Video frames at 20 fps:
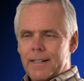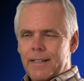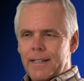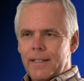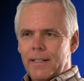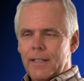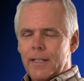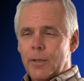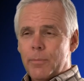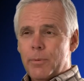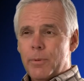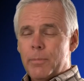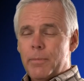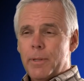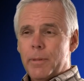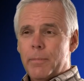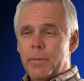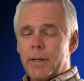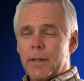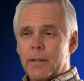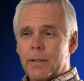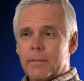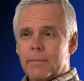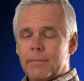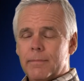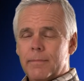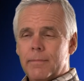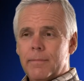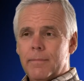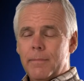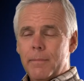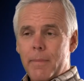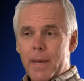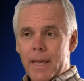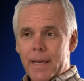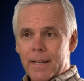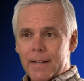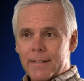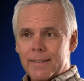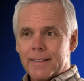It'll help you be a better
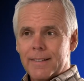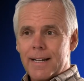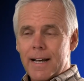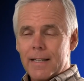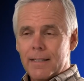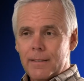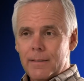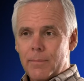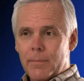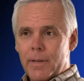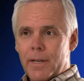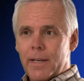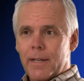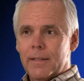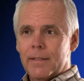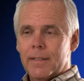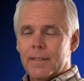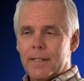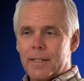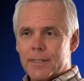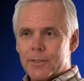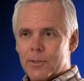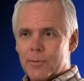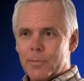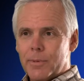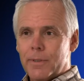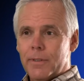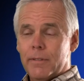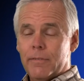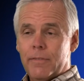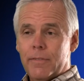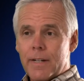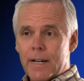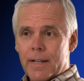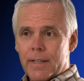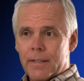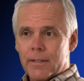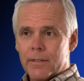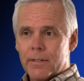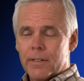man, a godly man, a husband, a
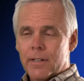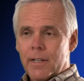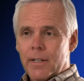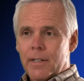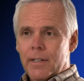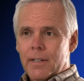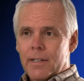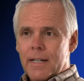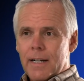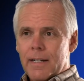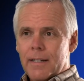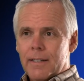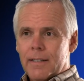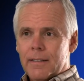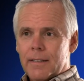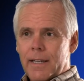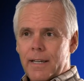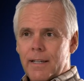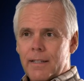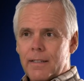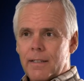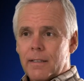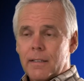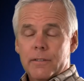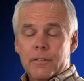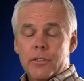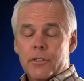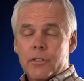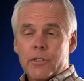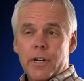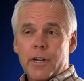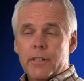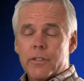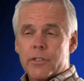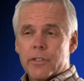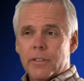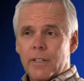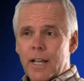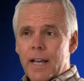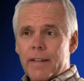father, and it can just change
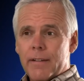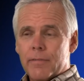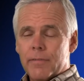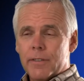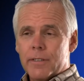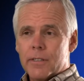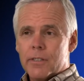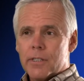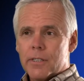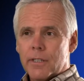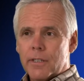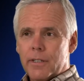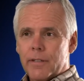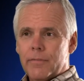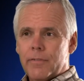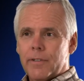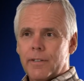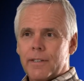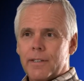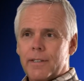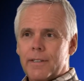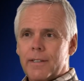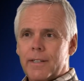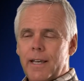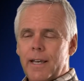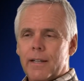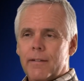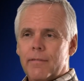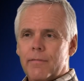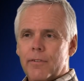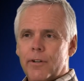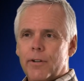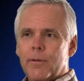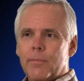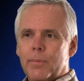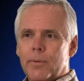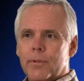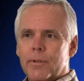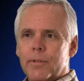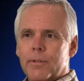your life in significant and very
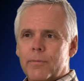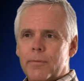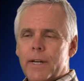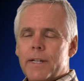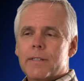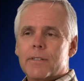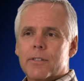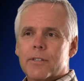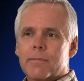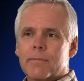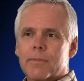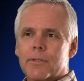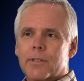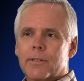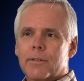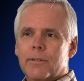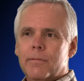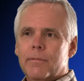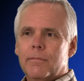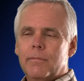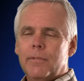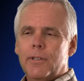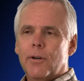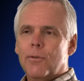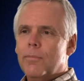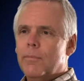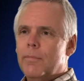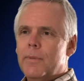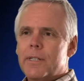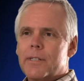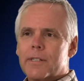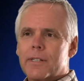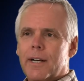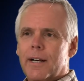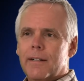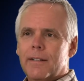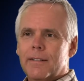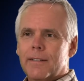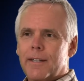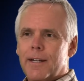important ways. So don't miss
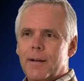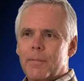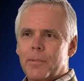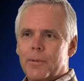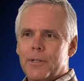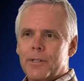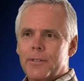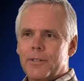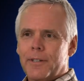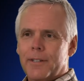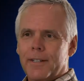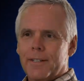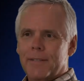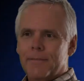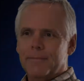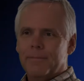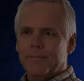out on the opportunity.